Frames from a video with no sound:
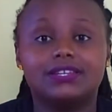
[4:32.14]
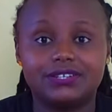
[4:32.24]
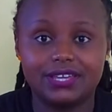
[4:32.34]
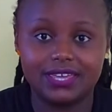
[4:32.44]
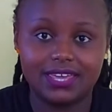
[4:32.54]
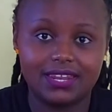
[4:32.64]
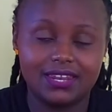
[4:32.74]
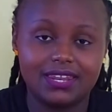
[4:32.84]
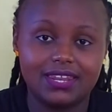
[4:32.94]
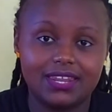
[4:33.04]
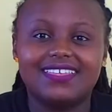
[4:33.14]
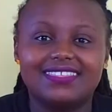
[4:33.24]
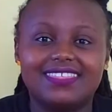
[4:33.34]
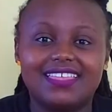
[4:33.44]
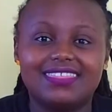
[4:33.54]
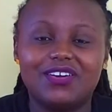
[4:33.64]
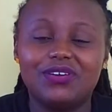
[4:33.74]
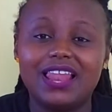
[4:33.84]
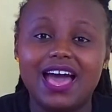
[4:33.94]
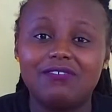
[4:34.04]
drinking, then they
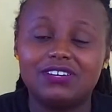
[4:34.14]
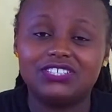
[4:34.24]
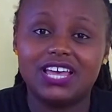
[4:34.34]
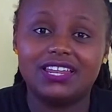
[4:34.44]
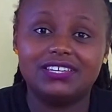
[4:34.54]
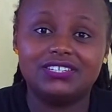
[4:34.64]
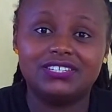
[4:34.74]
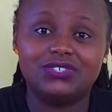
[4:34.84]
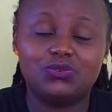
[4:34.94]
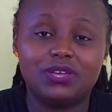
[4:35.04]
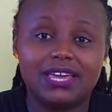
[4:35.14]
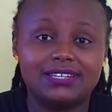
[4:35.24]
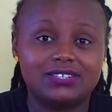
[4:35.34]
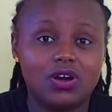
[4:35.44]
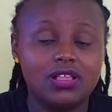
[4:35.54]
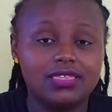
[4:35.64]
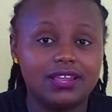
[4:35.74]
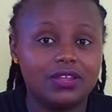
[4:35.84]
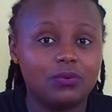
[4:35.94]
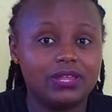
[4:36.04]
will have a challenge to get all the
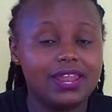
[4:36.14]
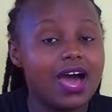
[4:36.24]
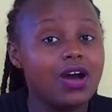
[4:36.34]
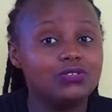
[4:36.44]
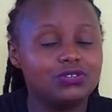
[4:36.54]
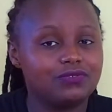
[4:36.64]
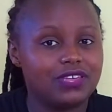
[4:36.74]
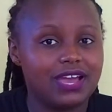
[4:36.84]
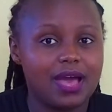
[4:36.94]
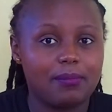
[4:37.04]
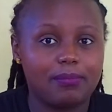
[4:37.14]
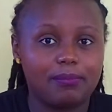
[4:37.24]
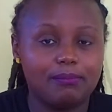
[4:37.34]
liquid out of the cup.